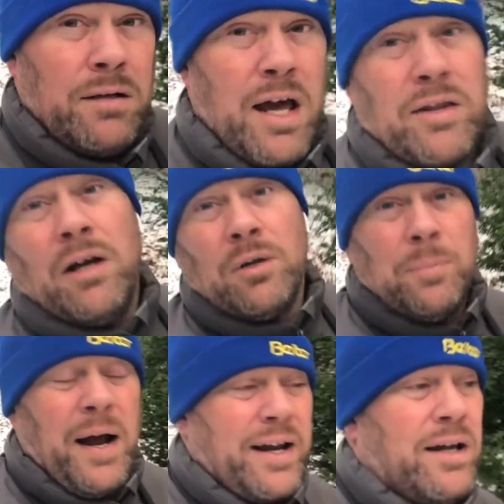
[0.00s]
Now that I
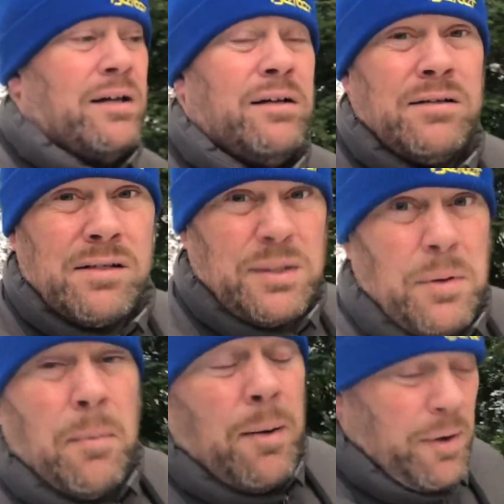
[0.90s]
look back, some
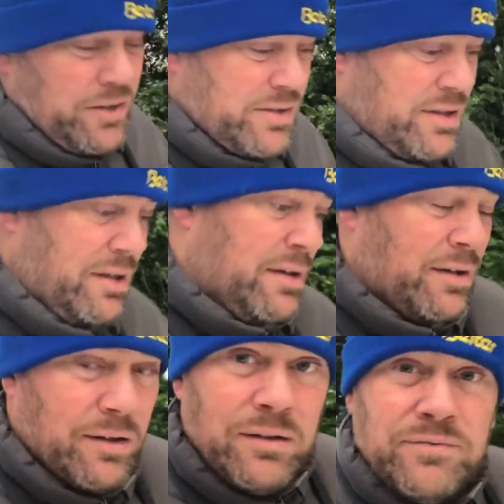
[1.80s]
of my most
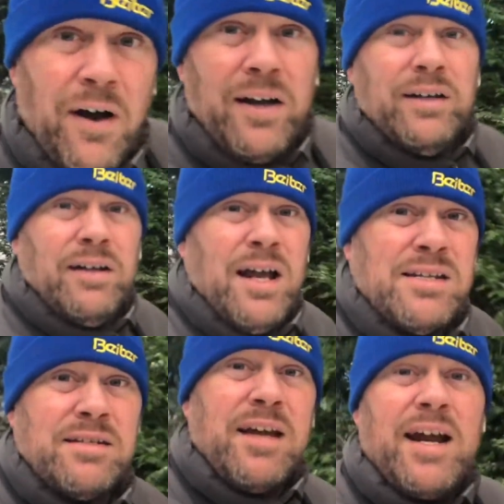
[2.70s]
fun,
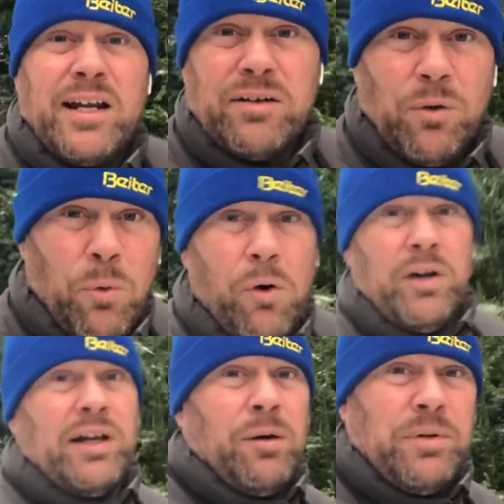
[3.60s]
entertaining and
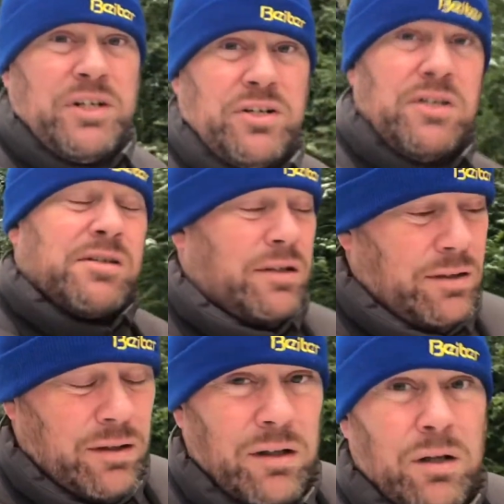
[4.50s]
rewarding competitions
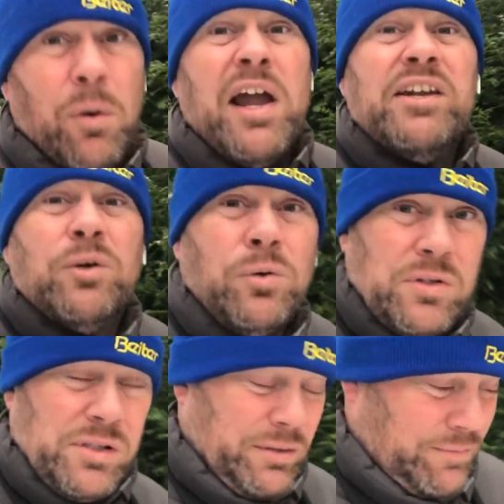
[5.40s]
were
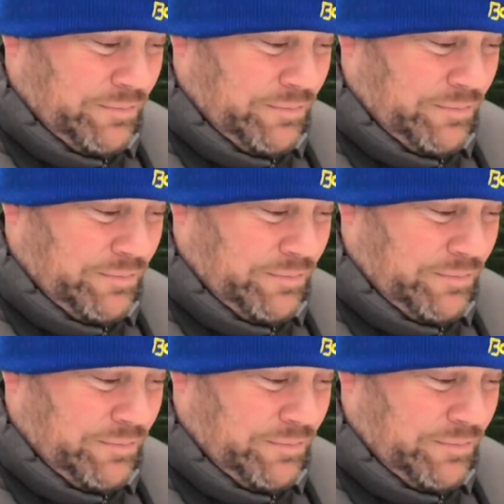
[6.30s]
indoors.